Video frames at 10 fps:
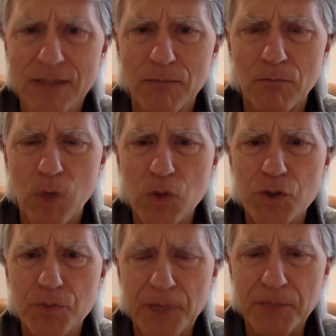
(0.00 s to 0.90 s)
that
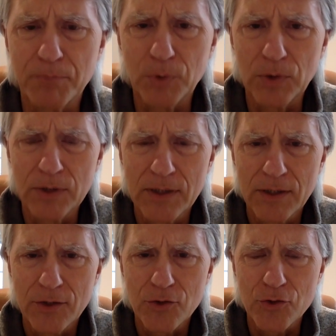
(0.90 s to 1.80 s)
most people
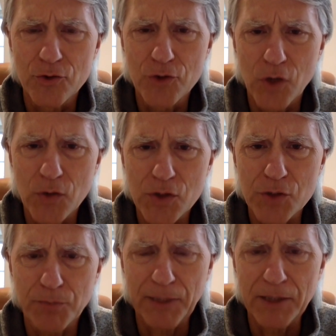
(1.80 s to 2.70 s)
don't
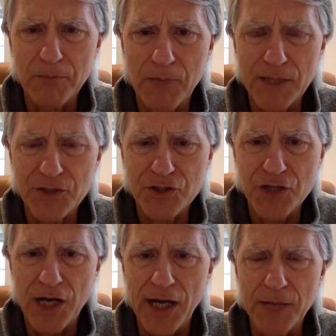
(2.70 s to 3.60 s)
spend much
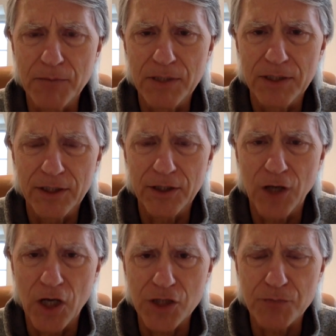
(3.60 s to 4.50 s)
time in
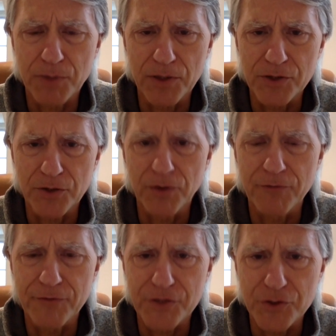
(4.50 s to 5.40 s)
hospitals or
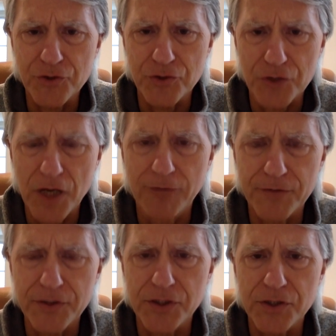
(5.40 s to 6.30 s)
in physicians'
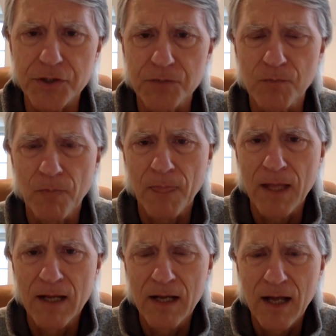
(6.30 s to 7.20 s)
offices.
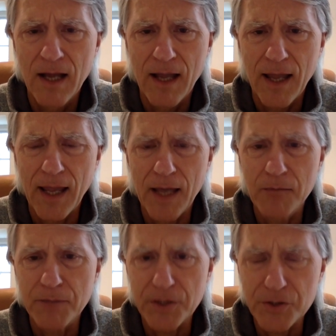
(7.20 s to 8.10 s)

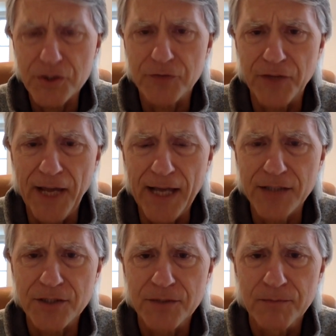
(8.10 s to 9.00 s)
And because of
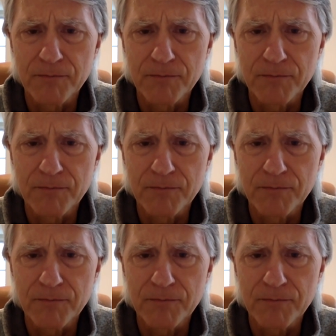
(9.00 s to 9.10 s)
that,